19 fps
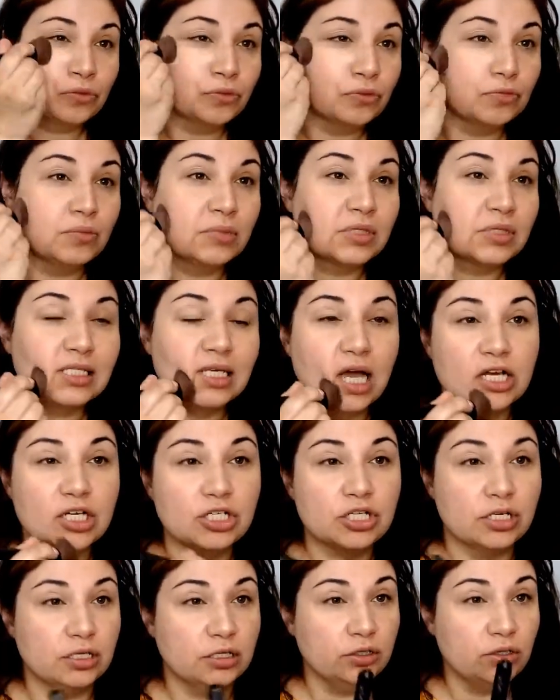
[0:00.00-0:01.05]
Massage
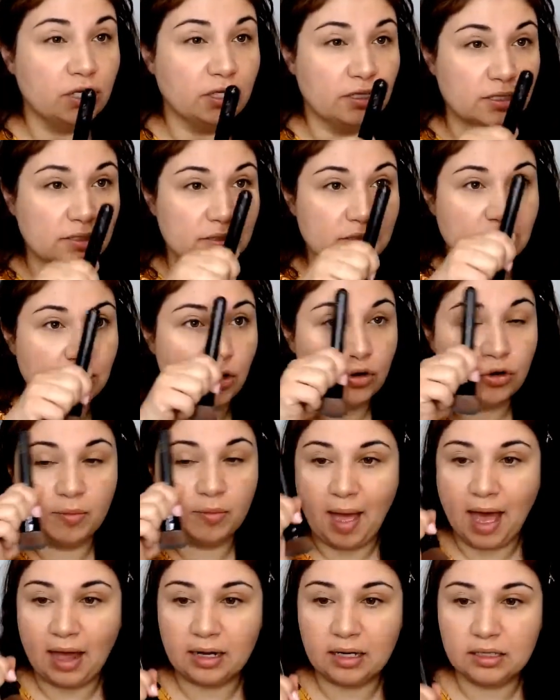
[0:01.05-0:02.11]
it in. Look at this.
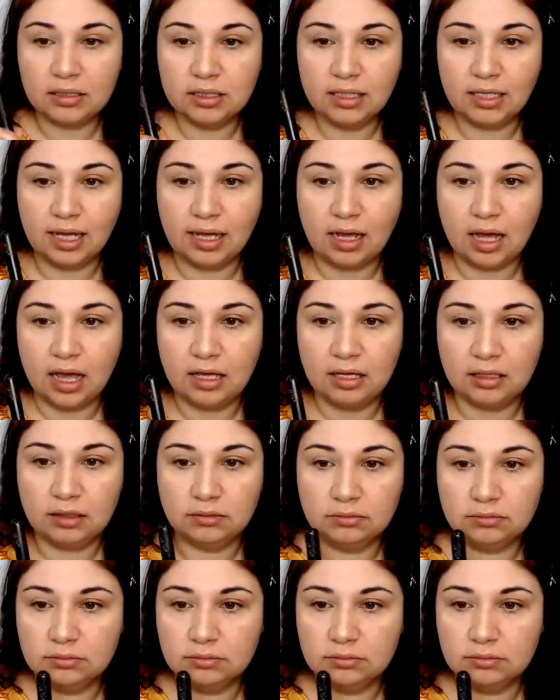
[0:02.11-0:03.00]
Automatically, like I